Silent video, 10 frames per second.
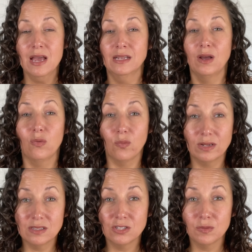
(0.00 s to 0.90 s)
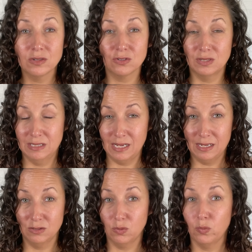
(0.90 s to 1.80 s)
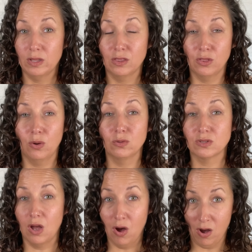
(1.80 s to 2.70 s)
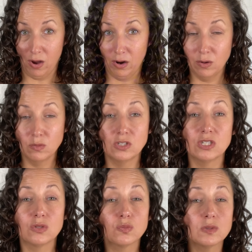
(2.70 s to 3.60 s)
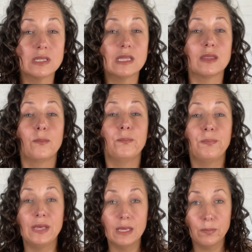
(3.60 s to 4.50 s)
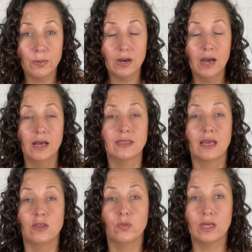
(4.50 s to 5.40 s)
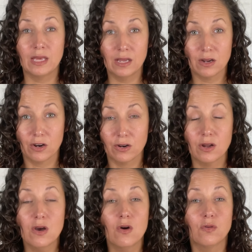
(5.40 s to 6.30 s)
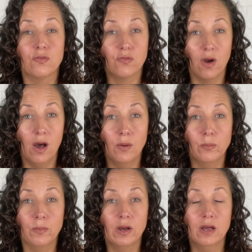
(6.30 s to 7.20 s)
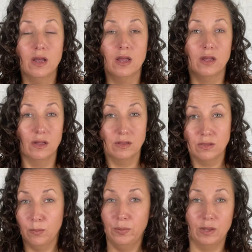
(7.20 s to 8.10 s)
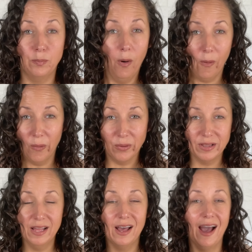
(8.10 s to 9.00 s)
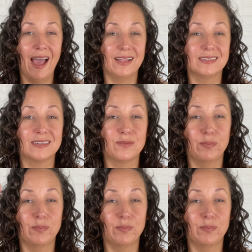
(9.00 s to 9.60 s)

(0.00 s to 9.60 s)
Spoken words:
Now, once you understand what those are, which is really the beep that you hear from the big pole and